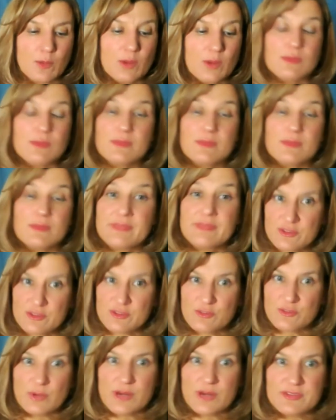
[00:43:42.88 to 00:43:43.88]
Well,
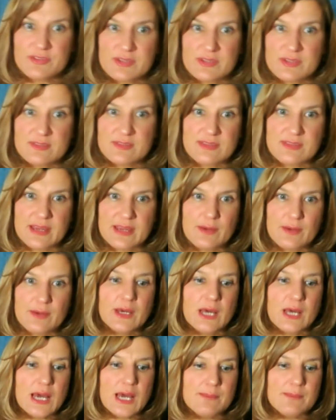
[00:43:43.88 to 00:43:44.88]
thanks for asking, Sarah.
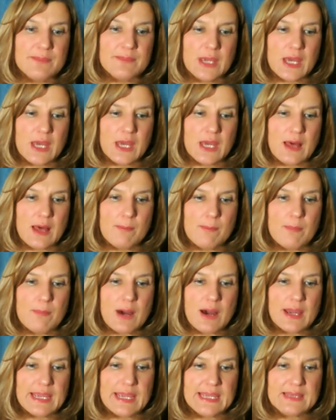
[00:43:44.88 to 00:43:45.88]

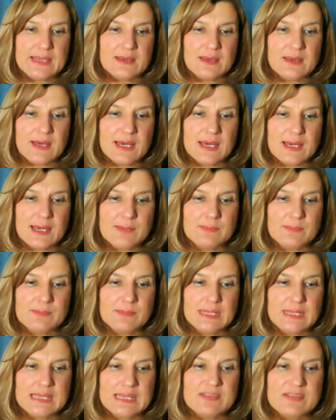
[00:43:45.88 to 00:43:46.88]
My
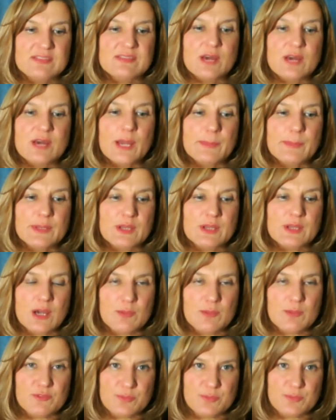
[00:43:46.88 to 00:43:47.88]
excitement
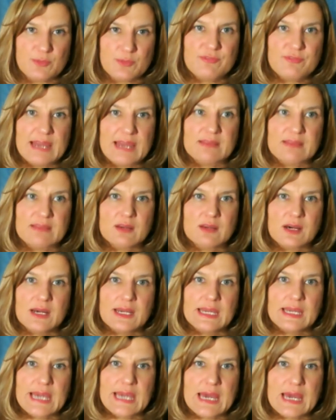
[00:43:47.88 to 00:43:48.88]
comes from the fact that
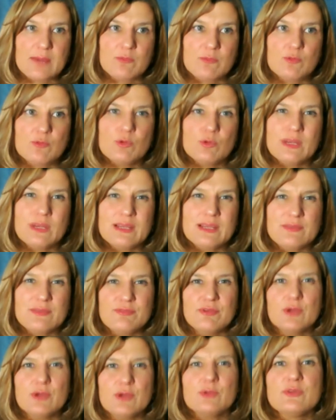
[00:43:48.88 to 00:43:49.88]
I am really
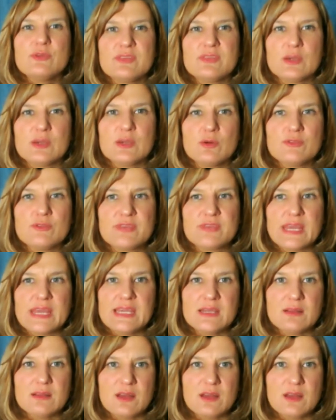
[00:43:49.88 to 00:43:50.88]
focusing on
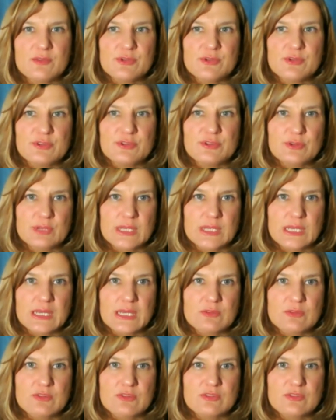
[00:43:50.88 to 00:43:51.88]
taking Life Retuning
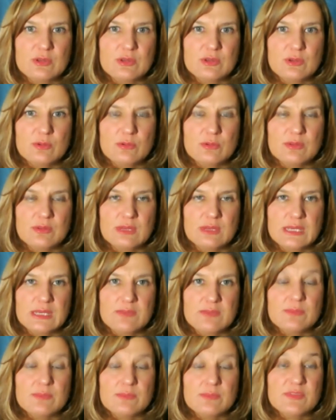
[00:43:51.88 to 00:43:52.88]
into
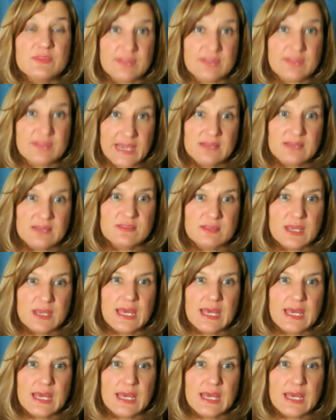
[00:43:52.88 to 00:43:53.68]
the States